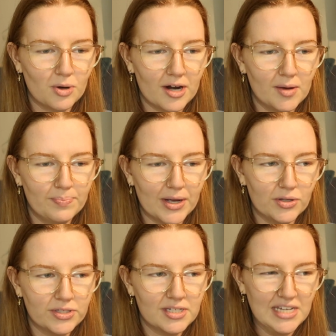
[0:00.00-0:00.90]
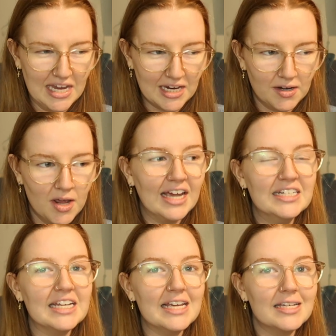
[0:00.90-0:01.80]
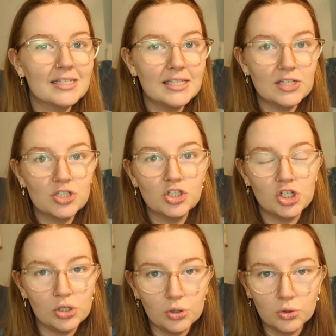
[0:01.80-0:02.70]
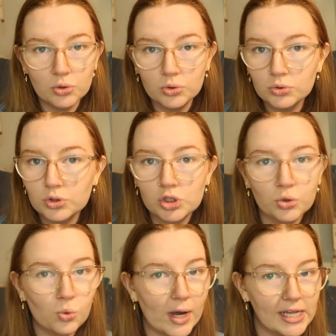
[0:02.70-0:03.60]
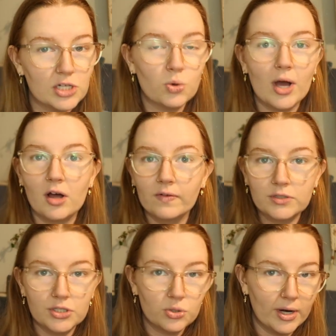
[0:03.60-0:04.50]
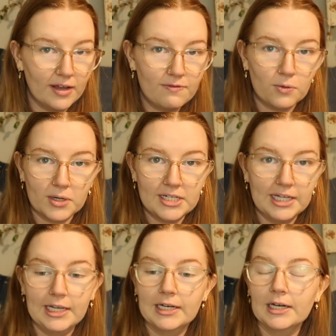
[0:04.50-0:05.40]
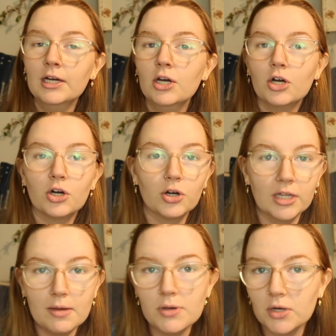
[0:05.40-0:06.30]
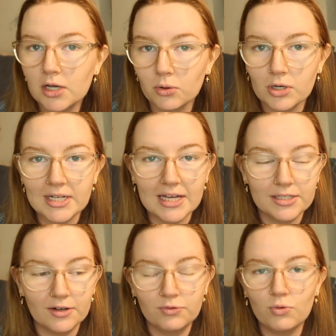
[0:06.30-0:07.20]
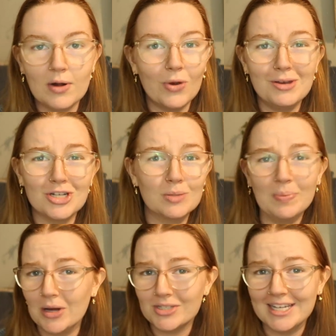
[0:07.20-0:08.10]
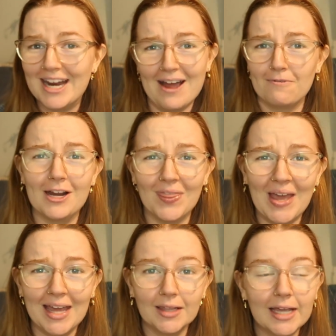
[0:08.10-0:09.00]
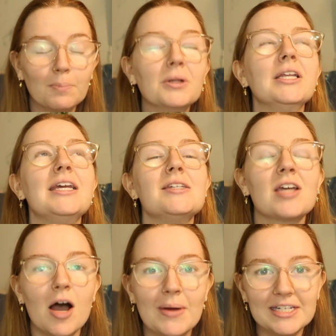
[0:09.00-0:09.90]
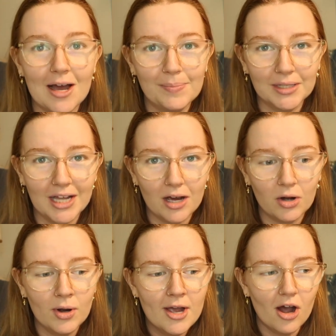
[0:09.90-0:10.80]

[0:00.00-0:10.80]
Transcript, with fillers: Prada belt scene. And is this to 2012 to 2014 early Beauty Guru days of when we just belted everything? Like, please comment down below